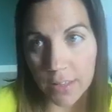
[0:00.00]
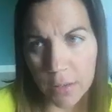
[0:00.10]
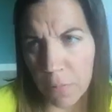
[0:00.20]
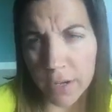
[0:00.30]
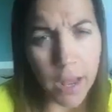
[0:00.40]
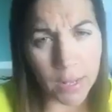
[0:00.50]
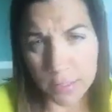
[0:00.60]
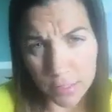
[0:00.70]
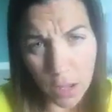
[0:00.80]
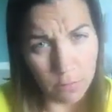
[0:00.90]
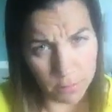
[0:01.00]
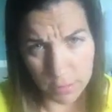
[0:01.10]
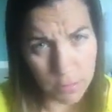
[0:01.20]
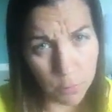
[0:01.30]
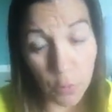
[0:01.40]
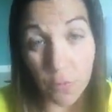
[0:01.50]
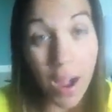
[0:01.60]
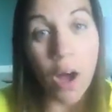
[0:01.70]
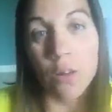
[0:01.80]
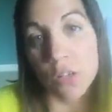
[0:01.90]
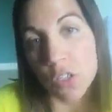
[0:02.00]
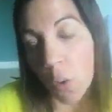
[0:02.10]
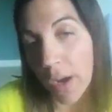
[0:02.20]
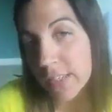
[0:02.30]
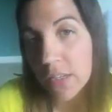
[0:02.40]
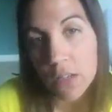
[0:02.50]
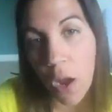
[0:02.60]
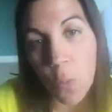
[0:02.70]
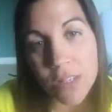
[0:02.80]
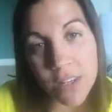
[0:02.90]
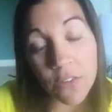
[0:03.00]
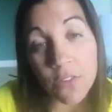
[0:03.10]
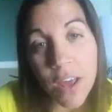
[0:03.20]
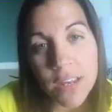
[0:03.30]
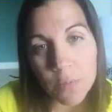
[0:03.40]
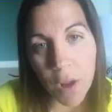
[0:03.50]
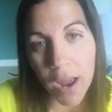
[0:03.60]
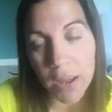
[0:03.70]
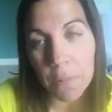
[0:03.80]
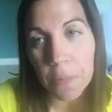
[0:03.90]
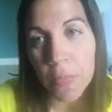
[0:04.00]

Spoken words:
Like, my dad's love is profound. So I wasn't offended by it,